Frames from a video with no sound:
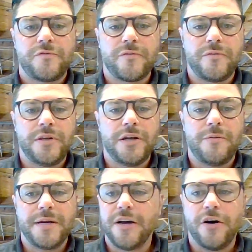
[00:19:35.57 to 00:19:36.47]

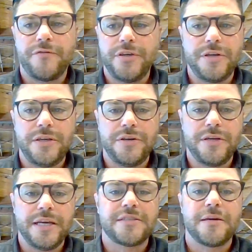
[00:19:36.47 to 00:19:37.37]
myself. You
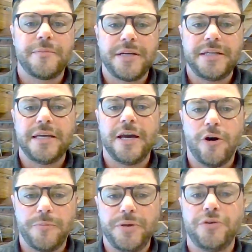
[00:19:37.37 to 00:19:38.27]
get somebody to
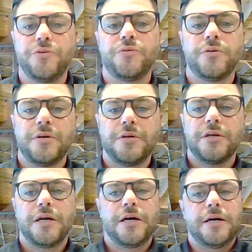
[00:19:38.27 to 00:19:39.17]
help you
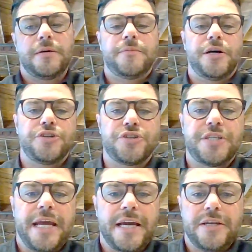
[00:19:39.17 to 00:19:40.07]

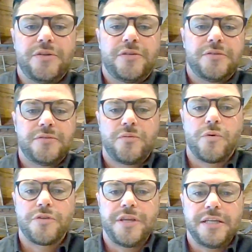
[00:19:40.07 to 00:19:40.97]
understand
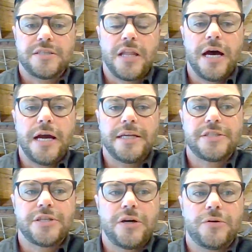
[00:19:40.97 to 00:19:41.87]
where things lie.
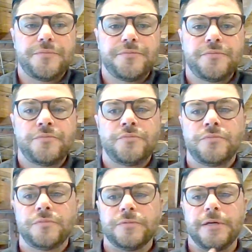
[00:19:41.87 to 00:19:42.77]
So,
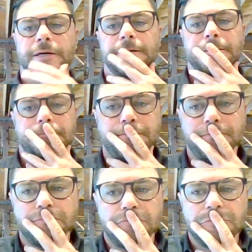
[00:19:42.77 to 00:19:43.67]

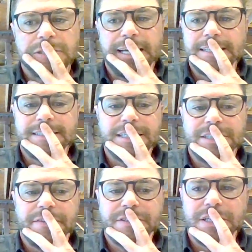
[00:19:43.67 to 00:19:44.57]
like I said,
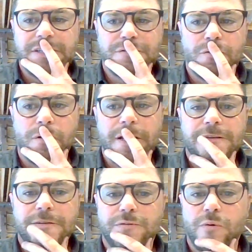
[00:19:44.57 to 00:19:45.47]
Jeff, it's
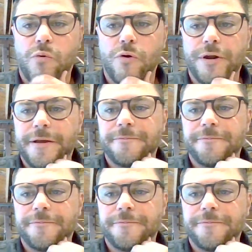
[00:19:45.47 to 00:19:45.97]
rewarding